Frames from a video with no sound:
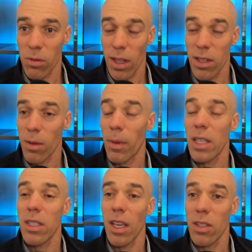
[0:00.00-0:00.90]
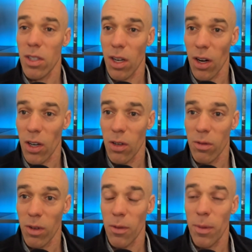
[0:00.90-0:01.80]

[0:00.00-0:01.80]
So that's a best case scenario, right,